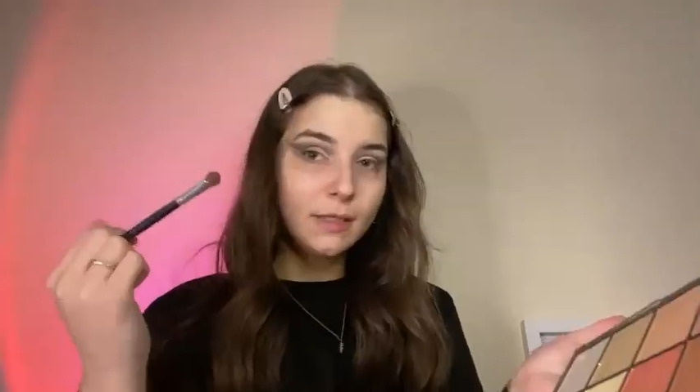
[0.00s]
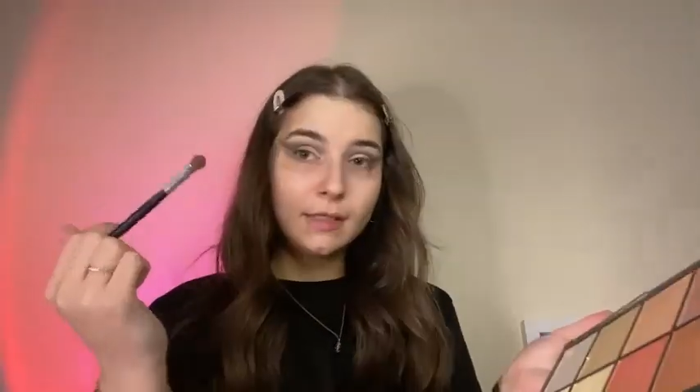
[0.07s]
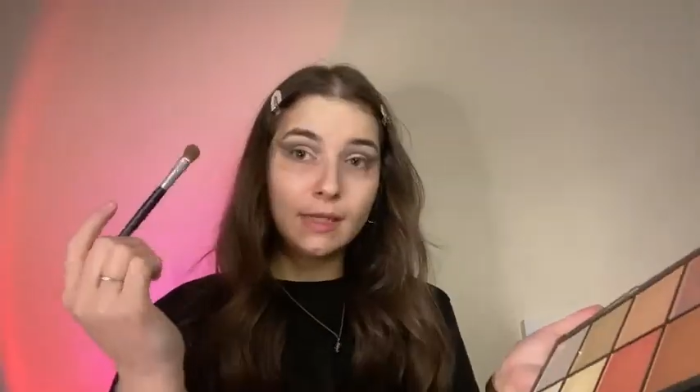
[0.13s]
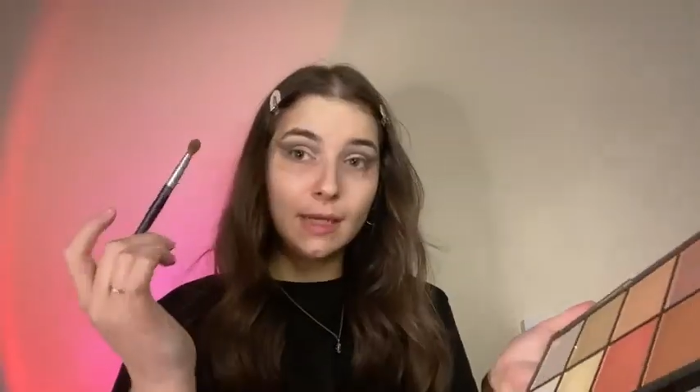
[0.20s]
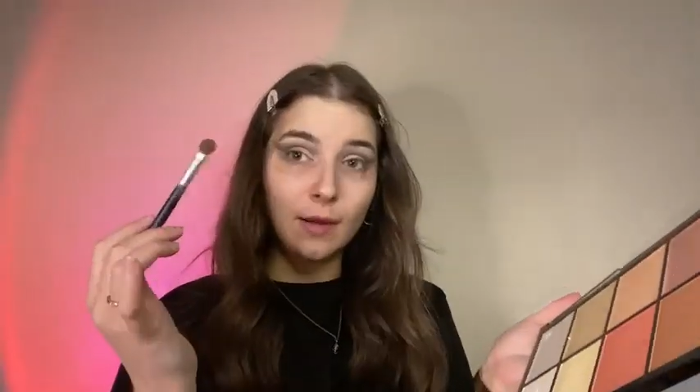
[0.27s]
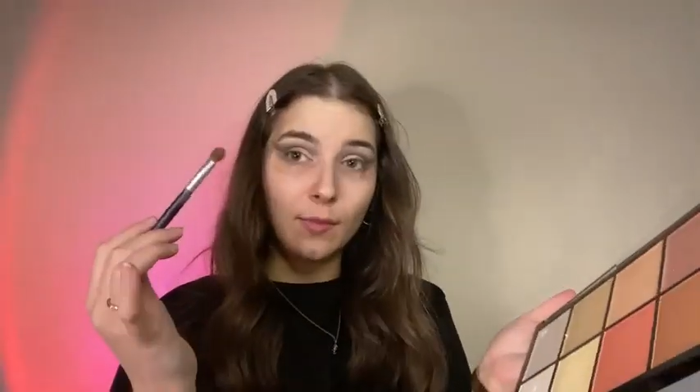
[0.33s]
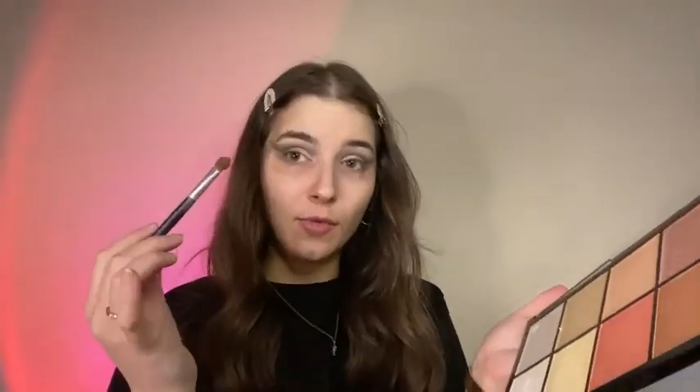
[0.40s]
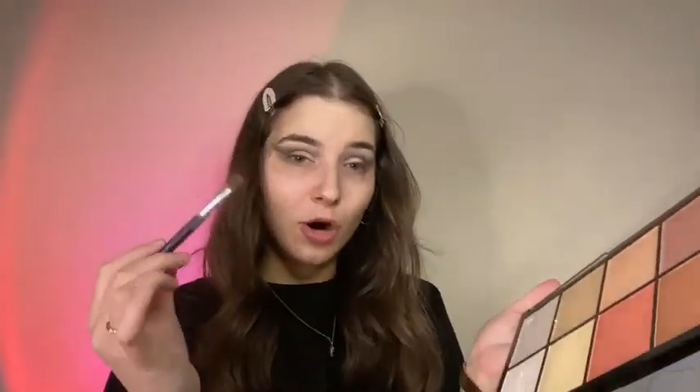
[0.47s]

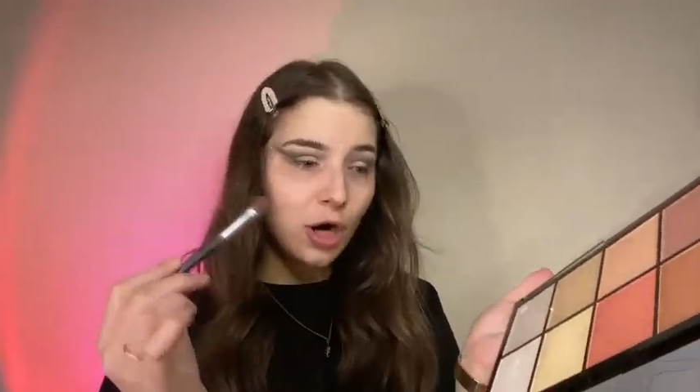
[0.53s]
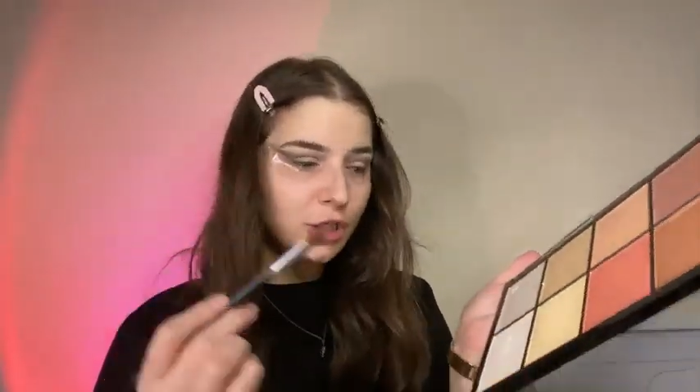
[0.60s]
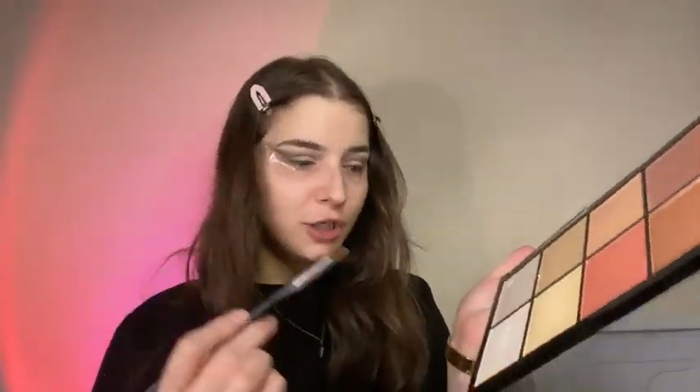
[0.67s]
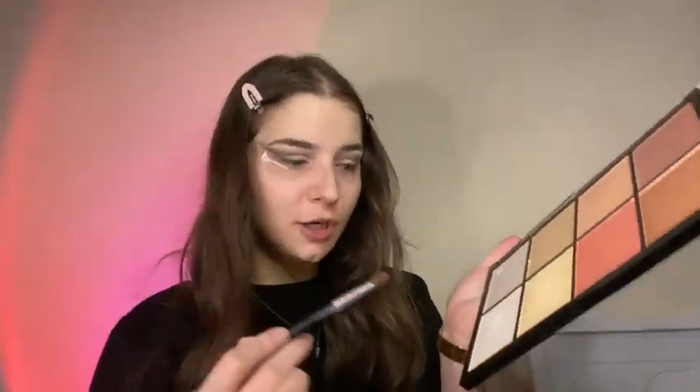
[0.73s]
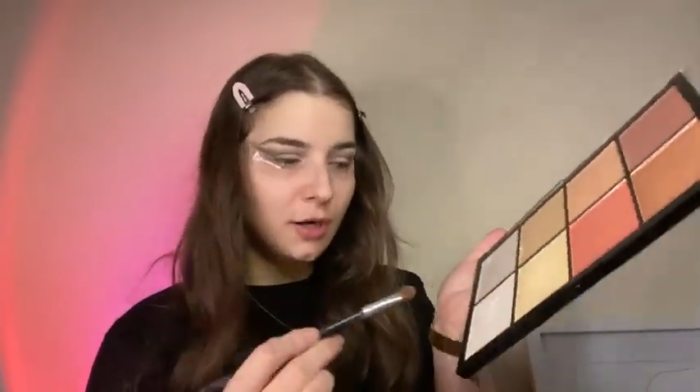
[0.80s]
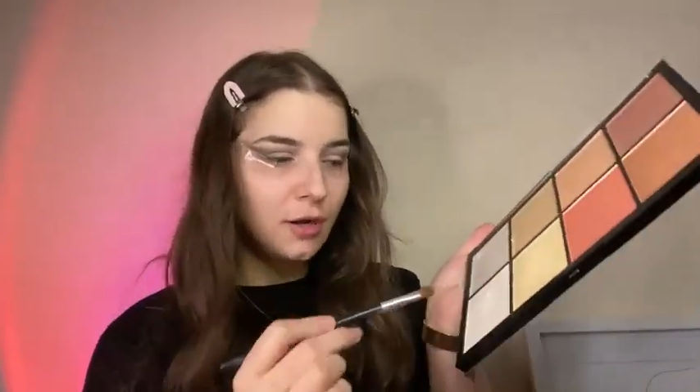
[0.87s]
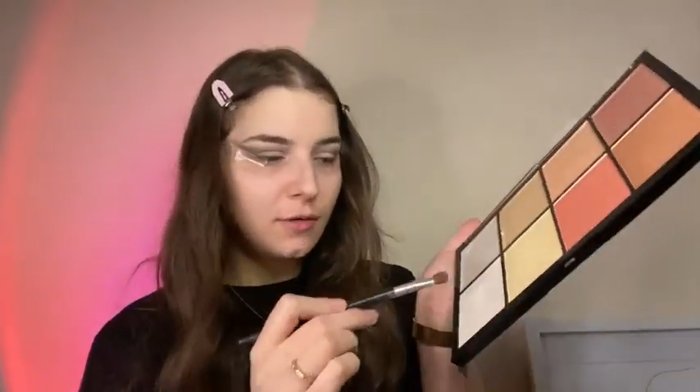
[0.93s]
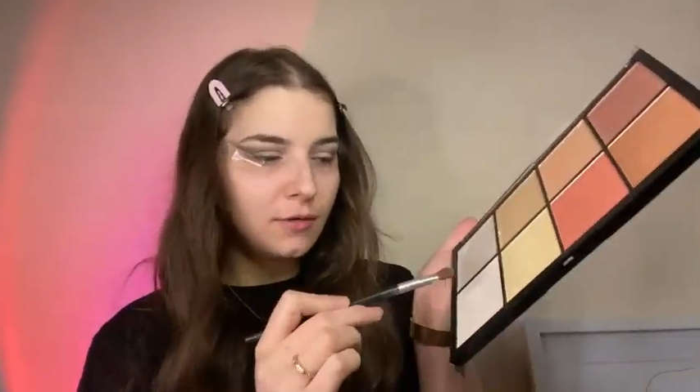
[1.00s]
Take a brush, I'm
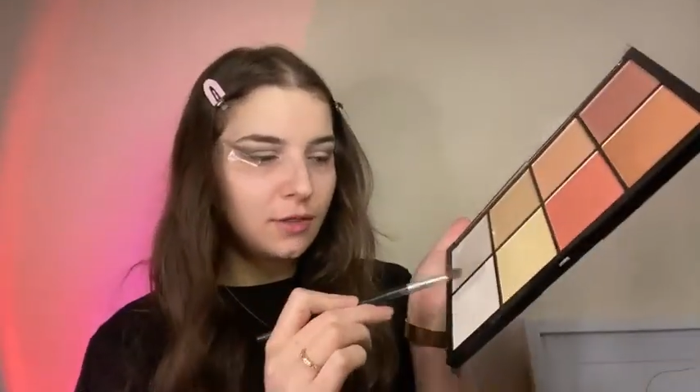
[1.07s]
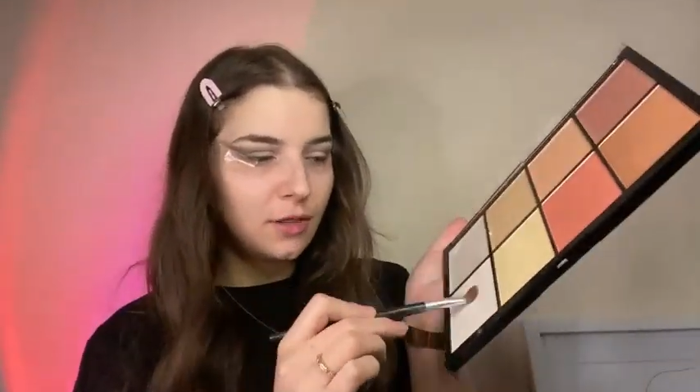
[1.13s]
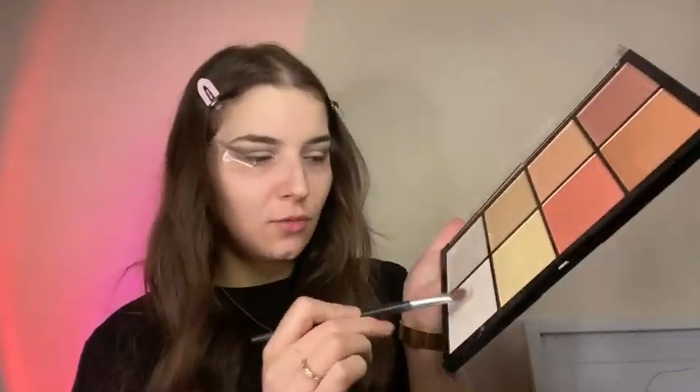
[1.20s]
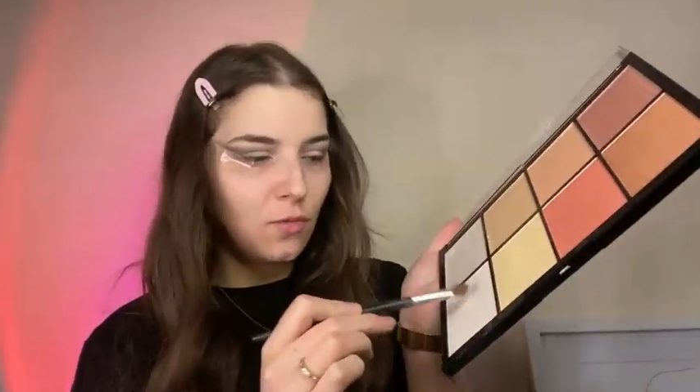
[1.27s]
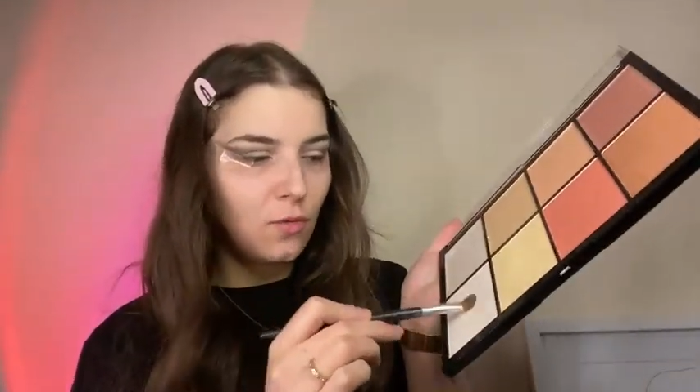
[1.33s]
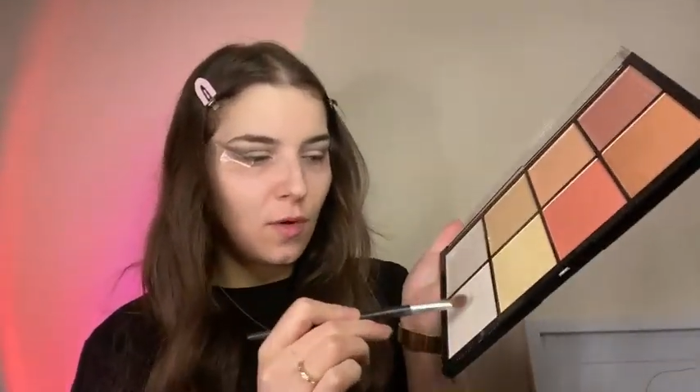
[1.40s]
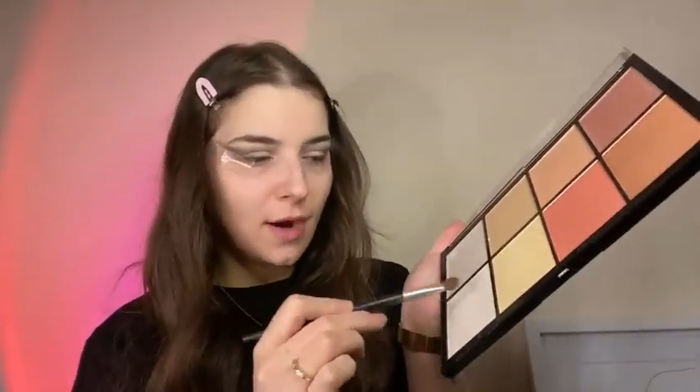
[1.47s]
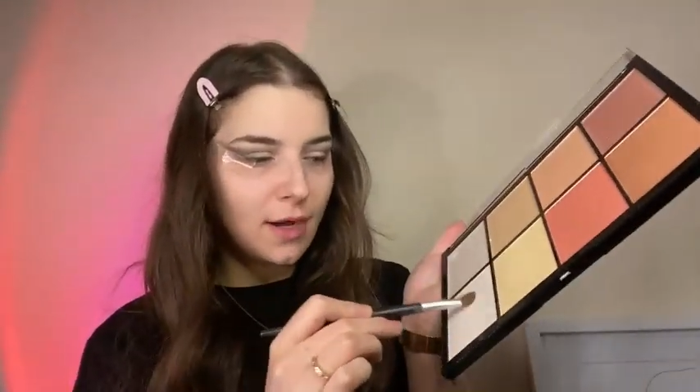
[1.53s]
gonna go into the
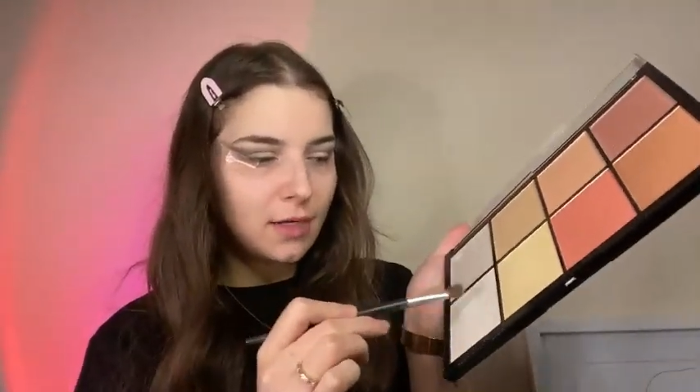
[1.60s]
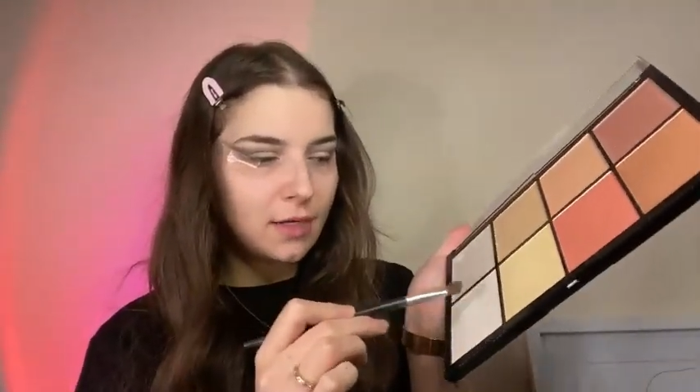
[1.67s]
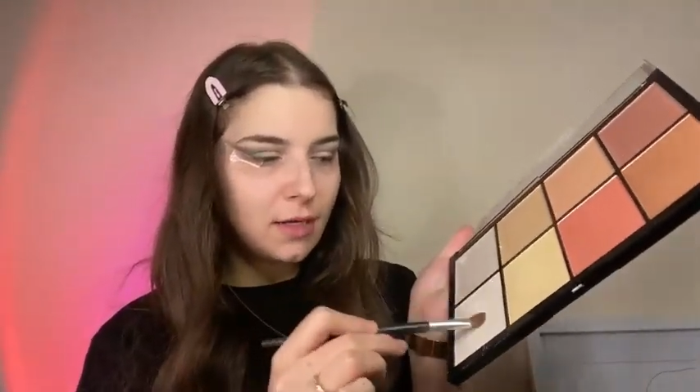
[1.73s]
white